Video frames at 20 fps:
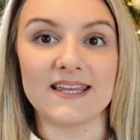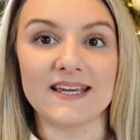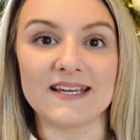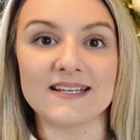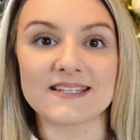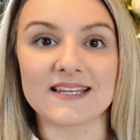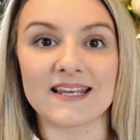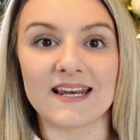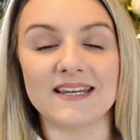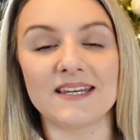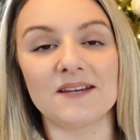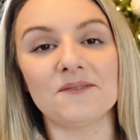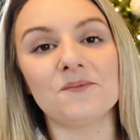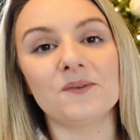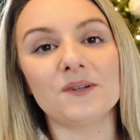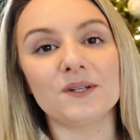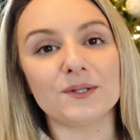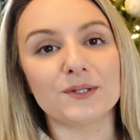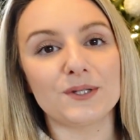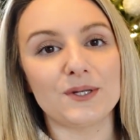this, and I didn't
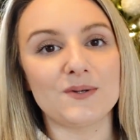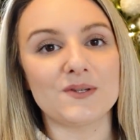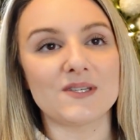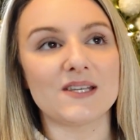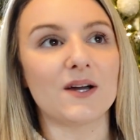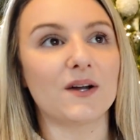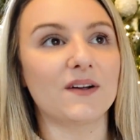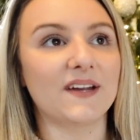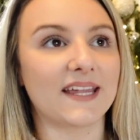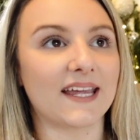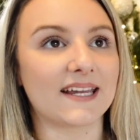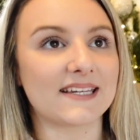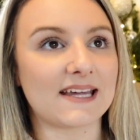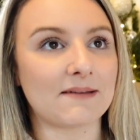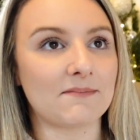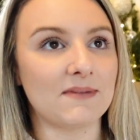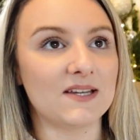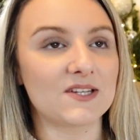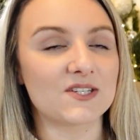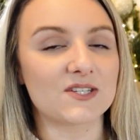want to lose it or it get
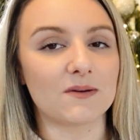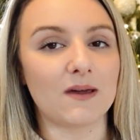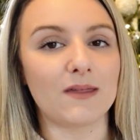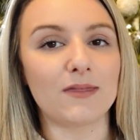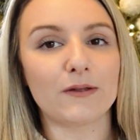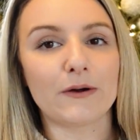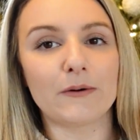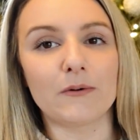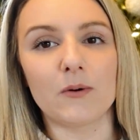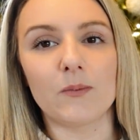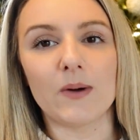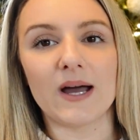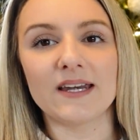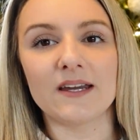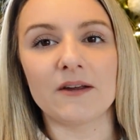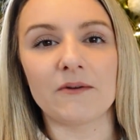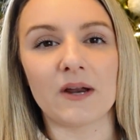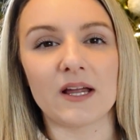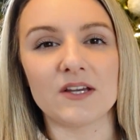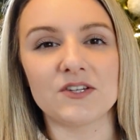damaged, so I thought, well, why
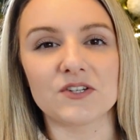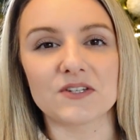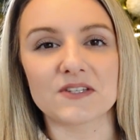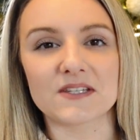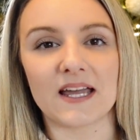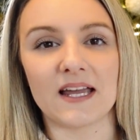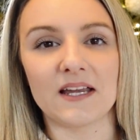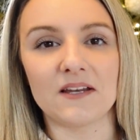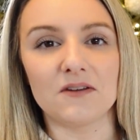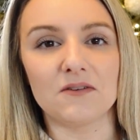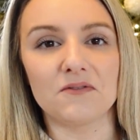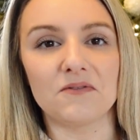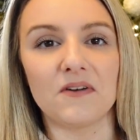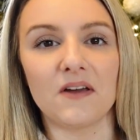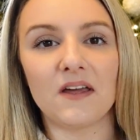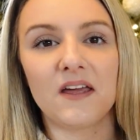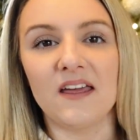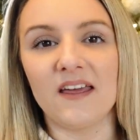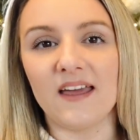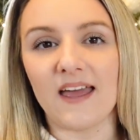don't I just kind of
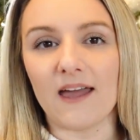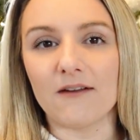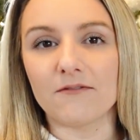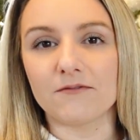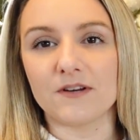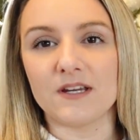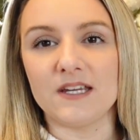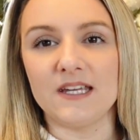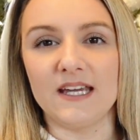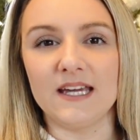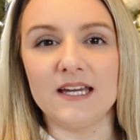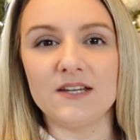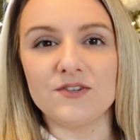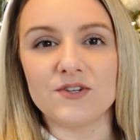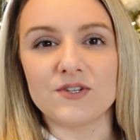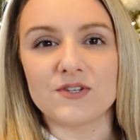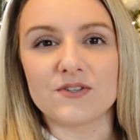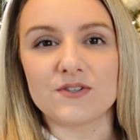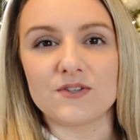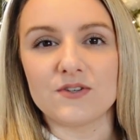every year
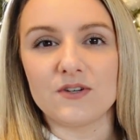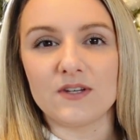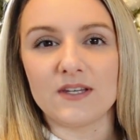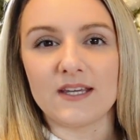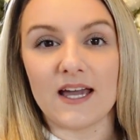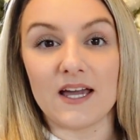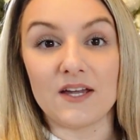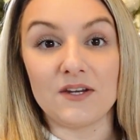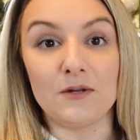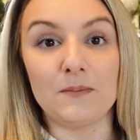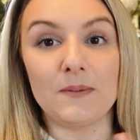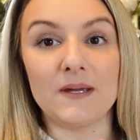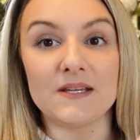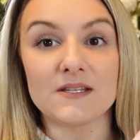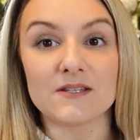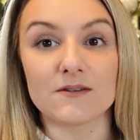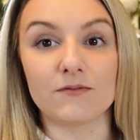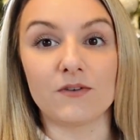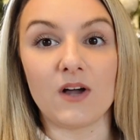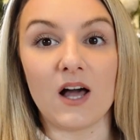just get a new
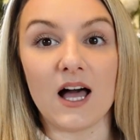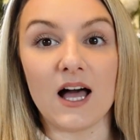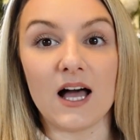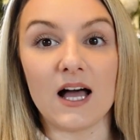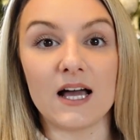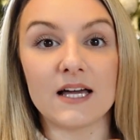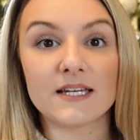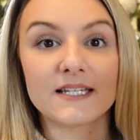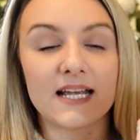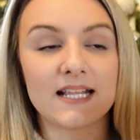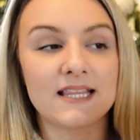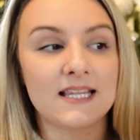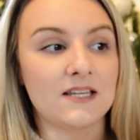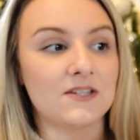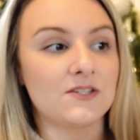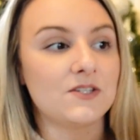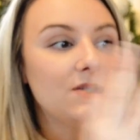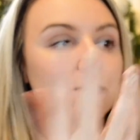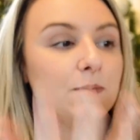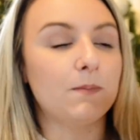piece of card and
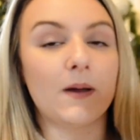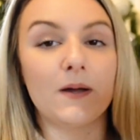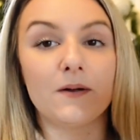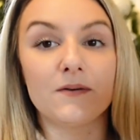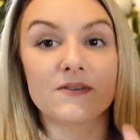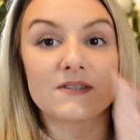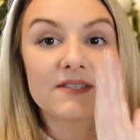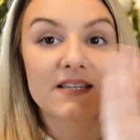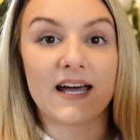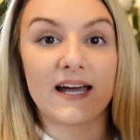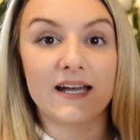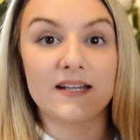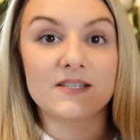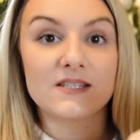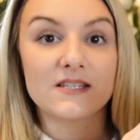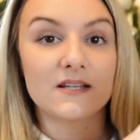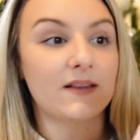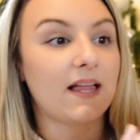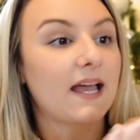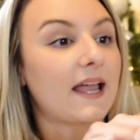then do both sides.
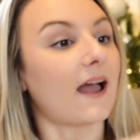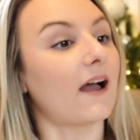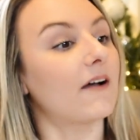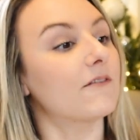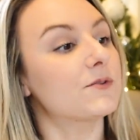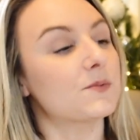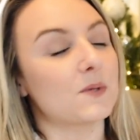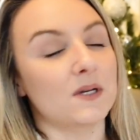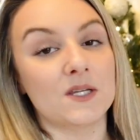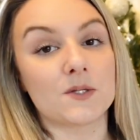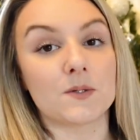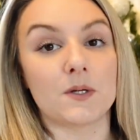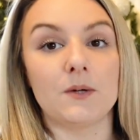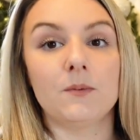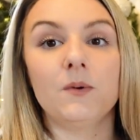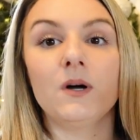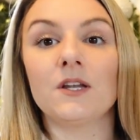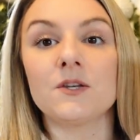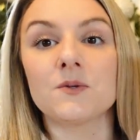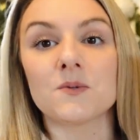So like have
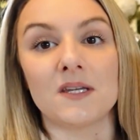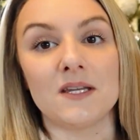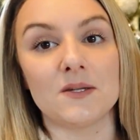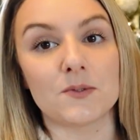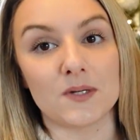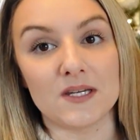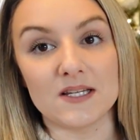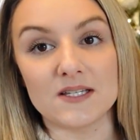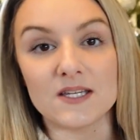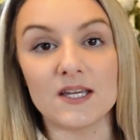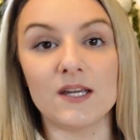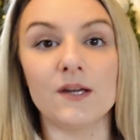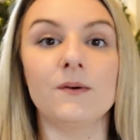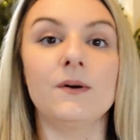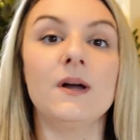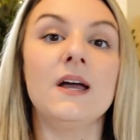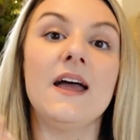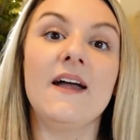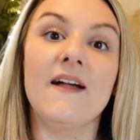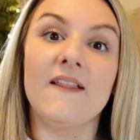2021,
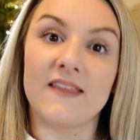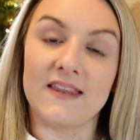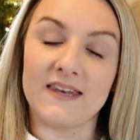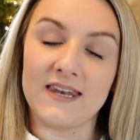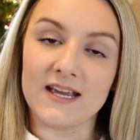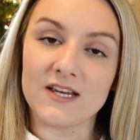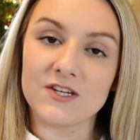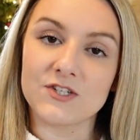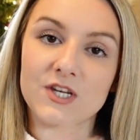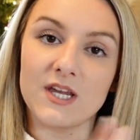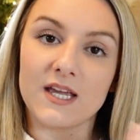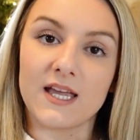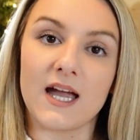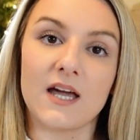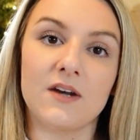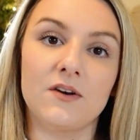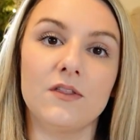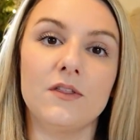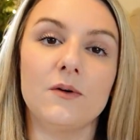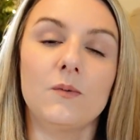2022, then next year
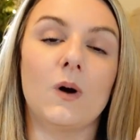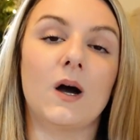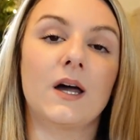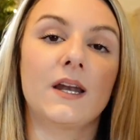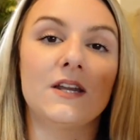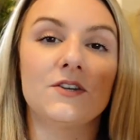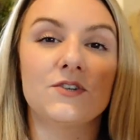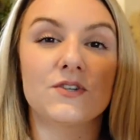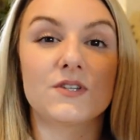get another one and